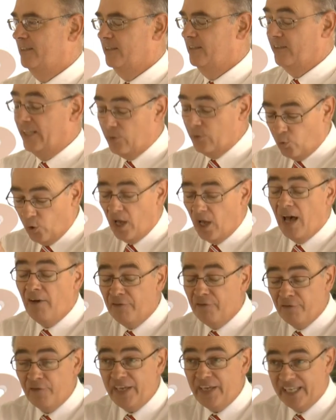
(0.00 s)
They were
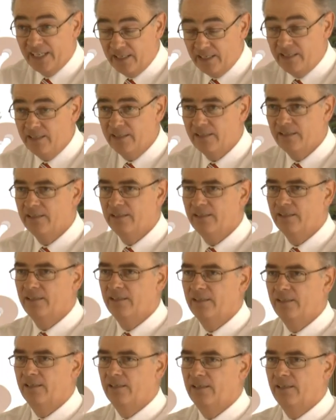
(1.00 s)
afeared
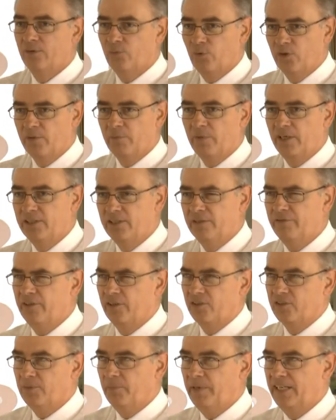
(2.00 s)
with a mighty fear.
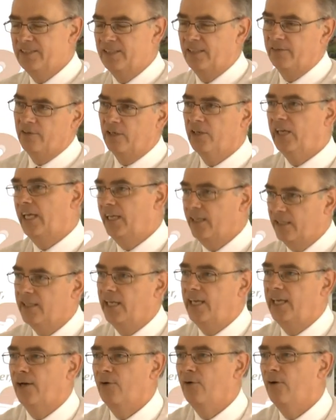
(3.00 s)
It's a passive. Okay, there
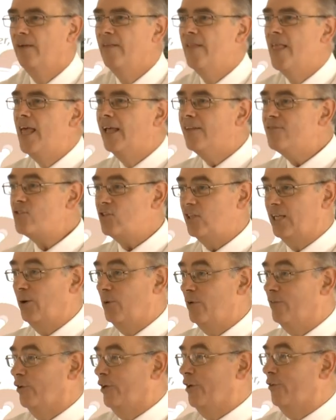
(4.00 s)
you go. So now
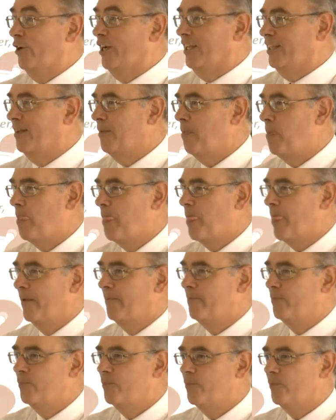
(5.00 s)
we've got it right.
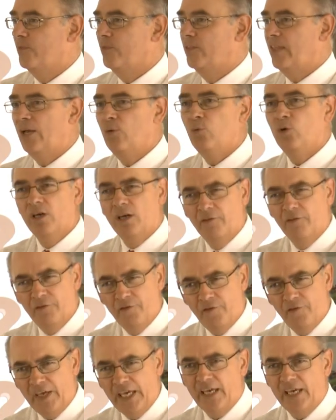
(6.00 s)
They were
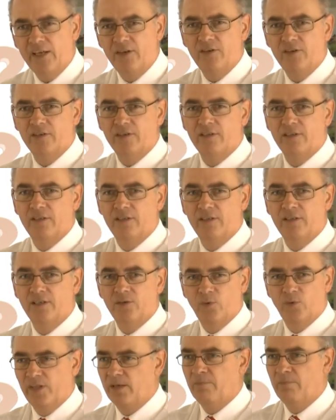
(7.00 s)
afeared
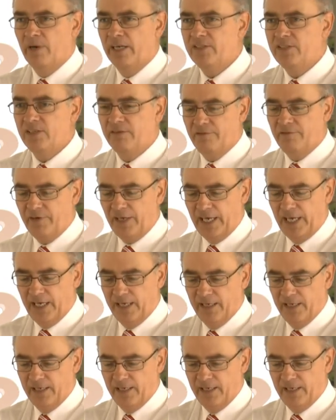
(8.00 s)
with a mighty fear.